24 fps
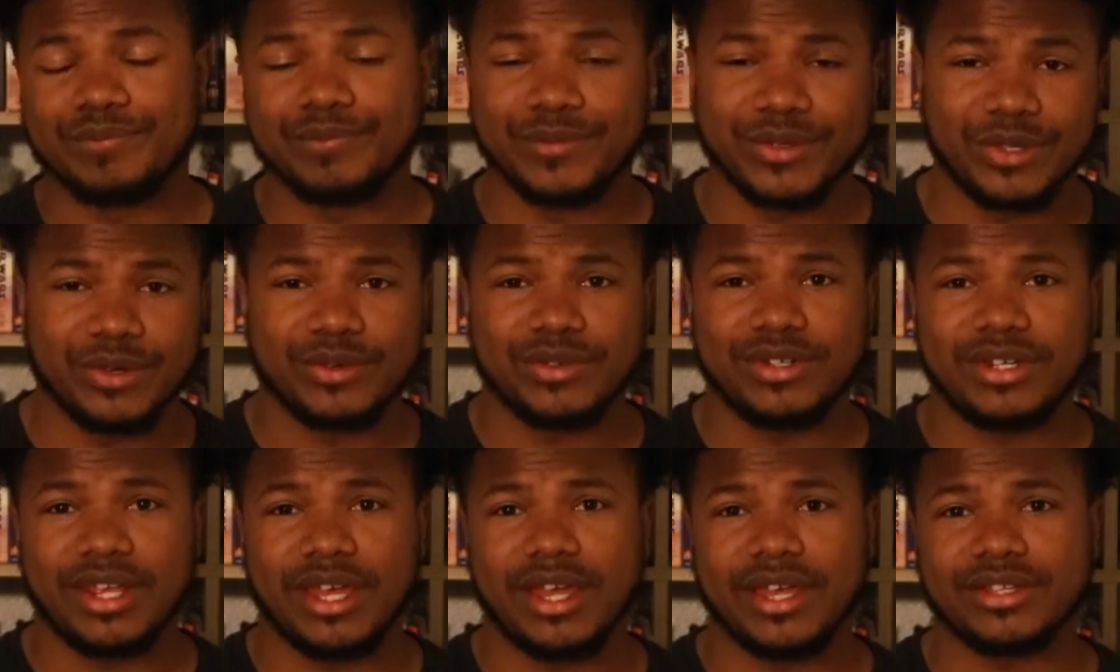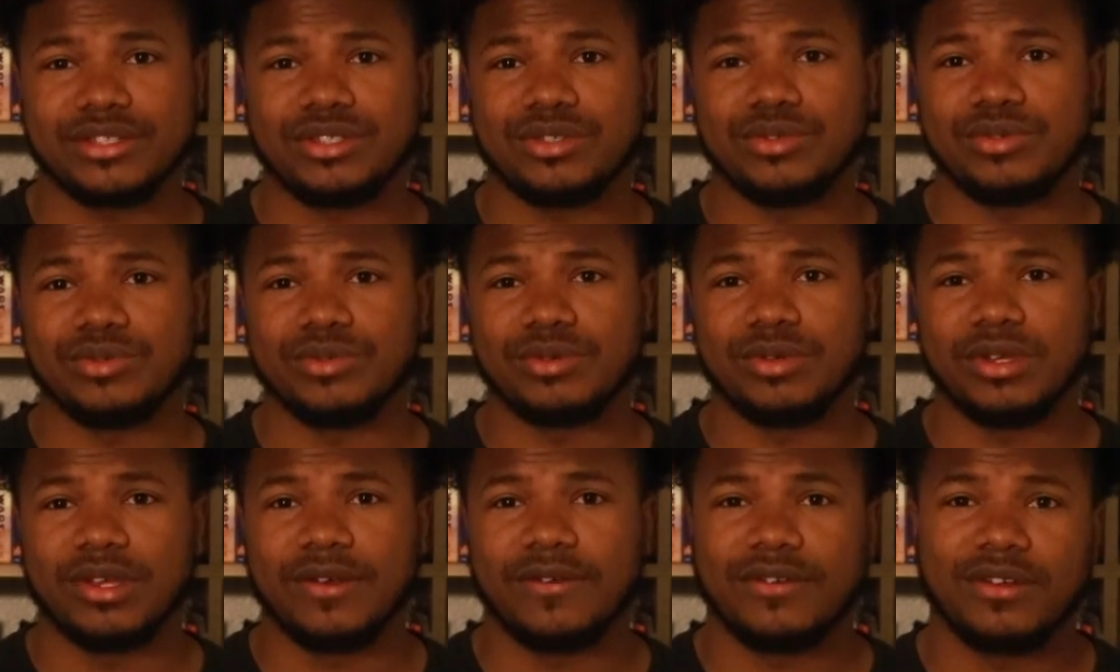you're dead too.
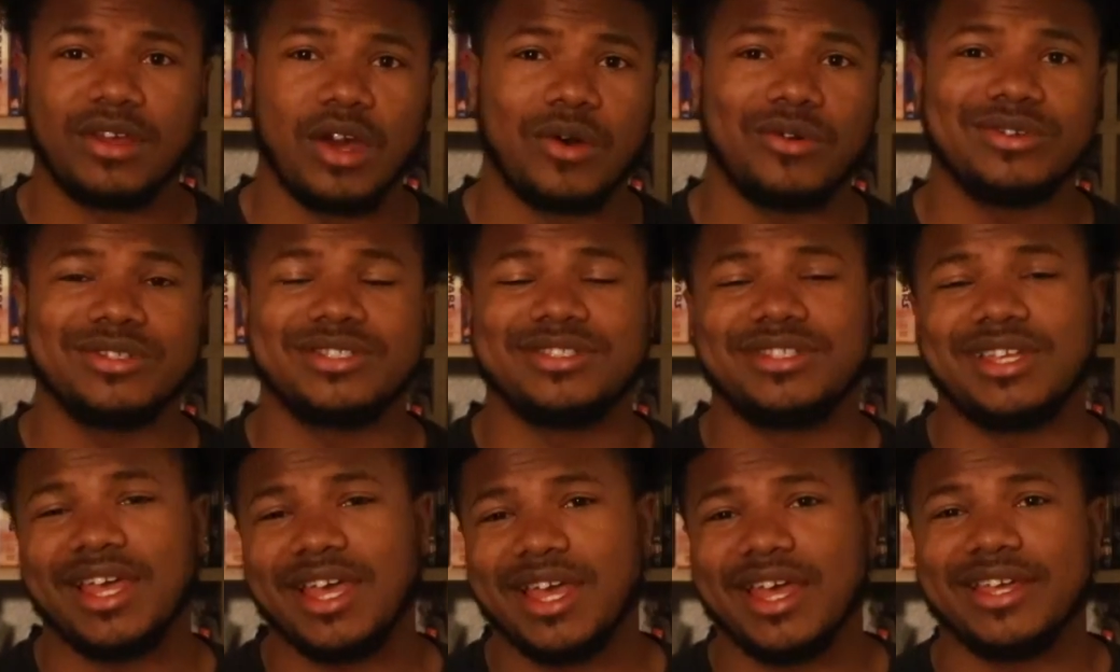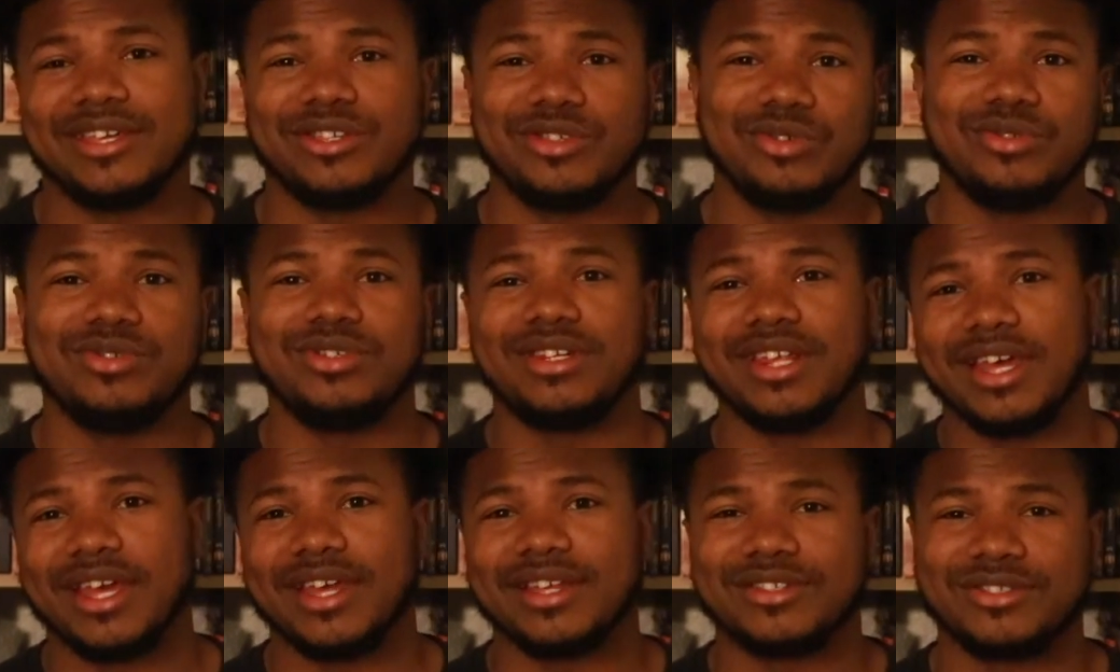If Ghost dead, you
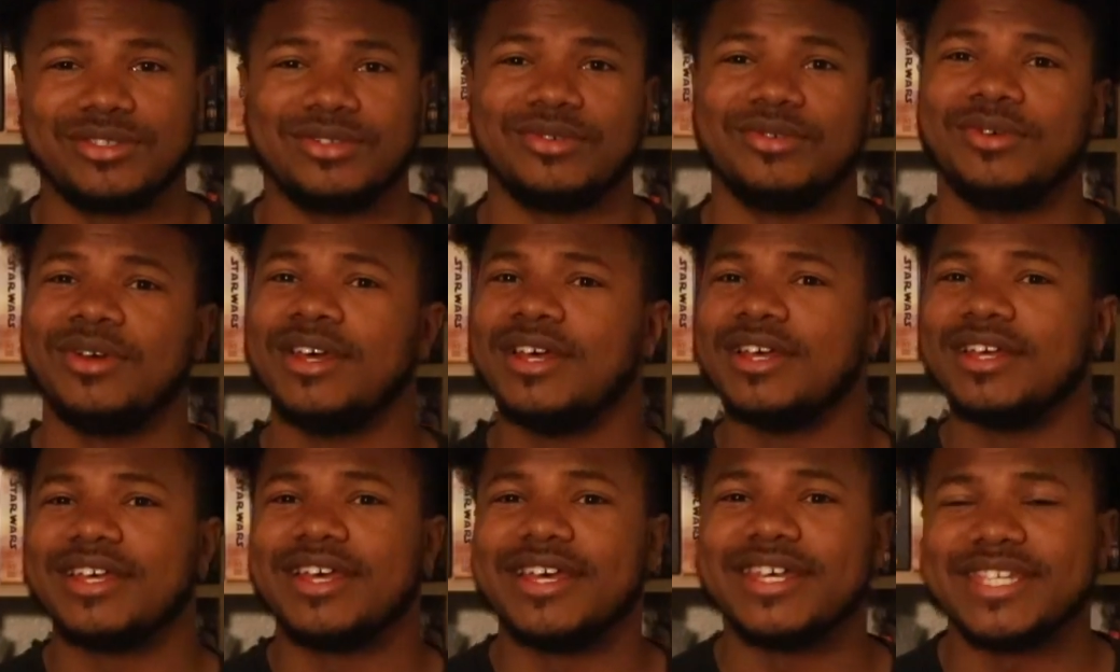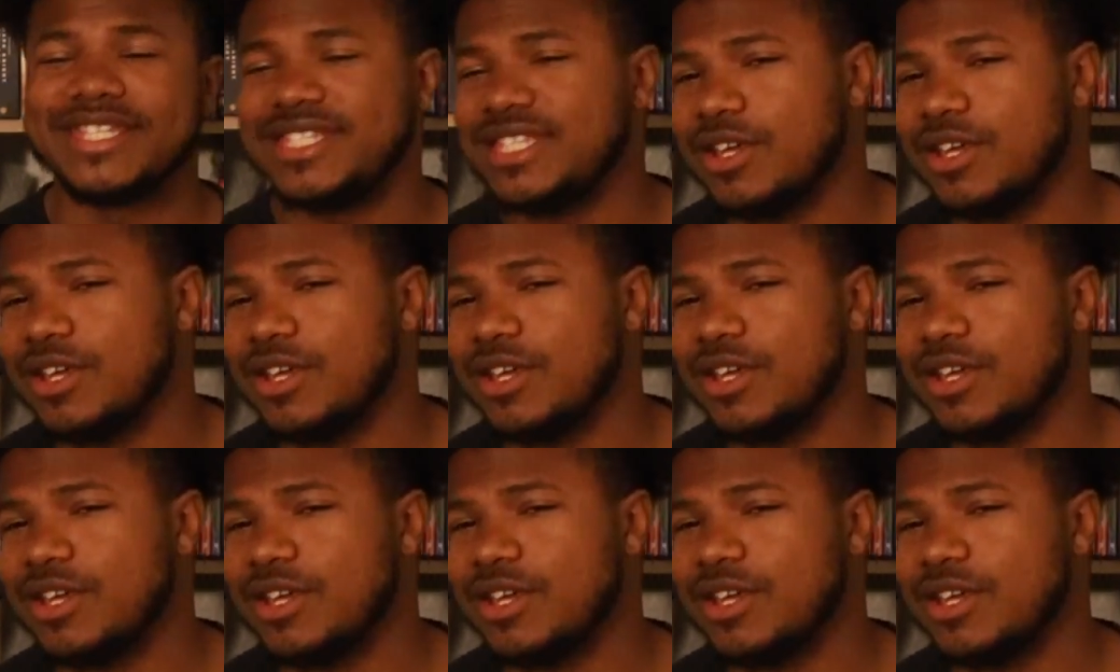dead too. There's